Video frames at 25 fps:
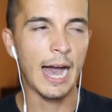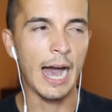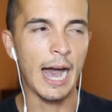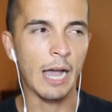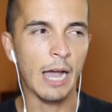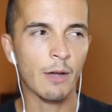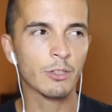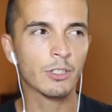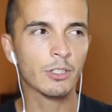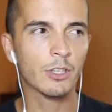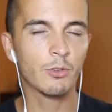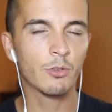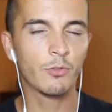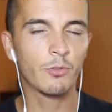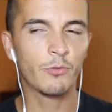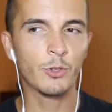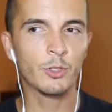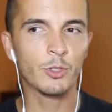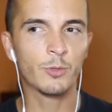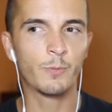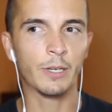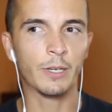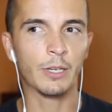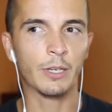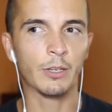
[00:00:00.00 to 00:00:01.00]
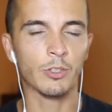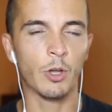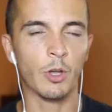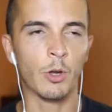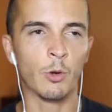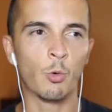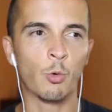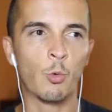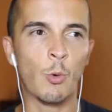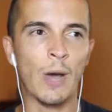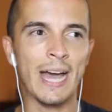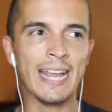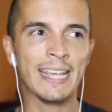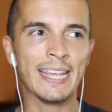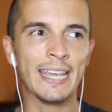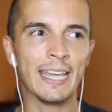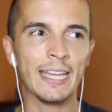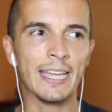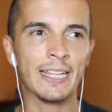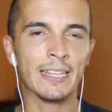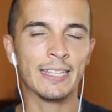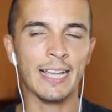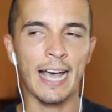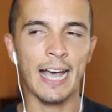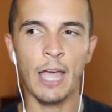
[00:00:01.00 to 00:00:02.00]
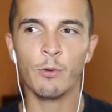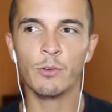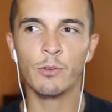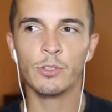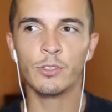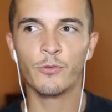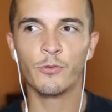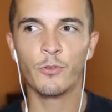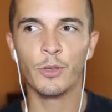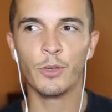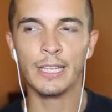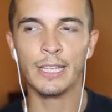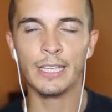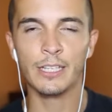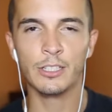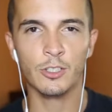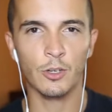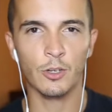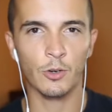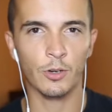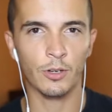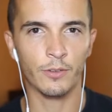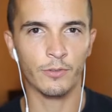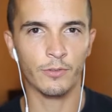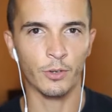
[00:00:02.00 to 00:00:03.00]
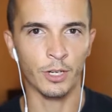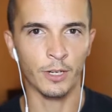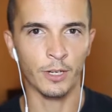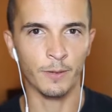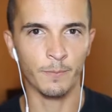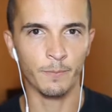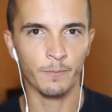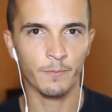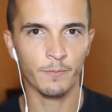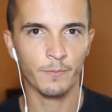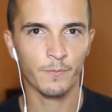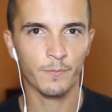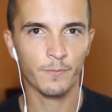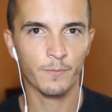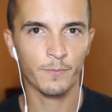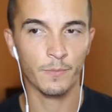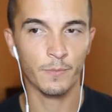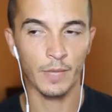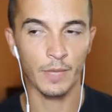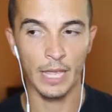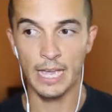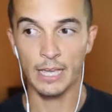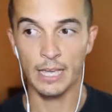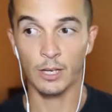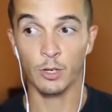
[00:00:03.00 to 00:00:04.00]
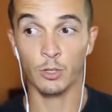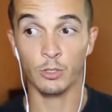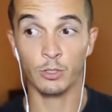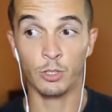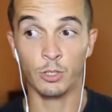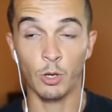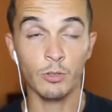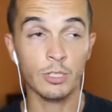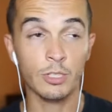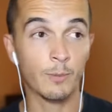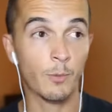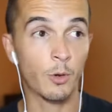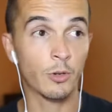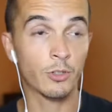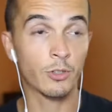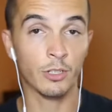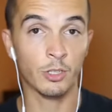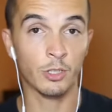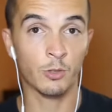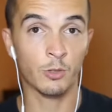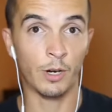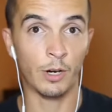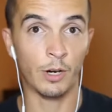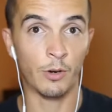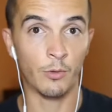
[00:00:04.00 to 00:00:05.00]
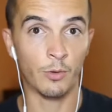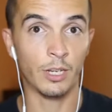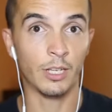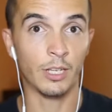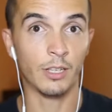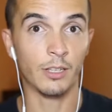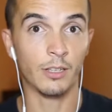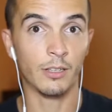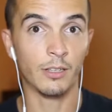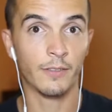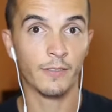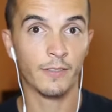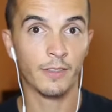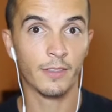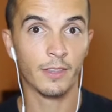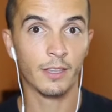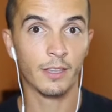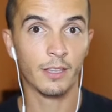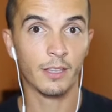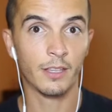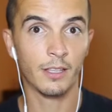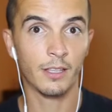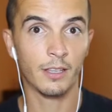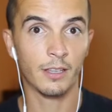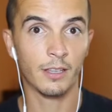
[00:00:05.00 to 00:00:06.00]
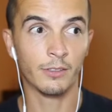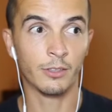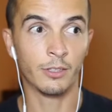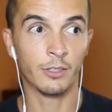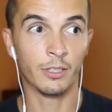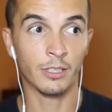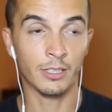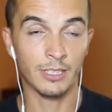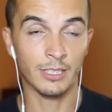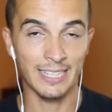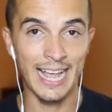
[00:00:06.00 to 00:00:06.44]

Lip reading: I was confused because on one hand, I was feeling sorry for him because those emotions were real. The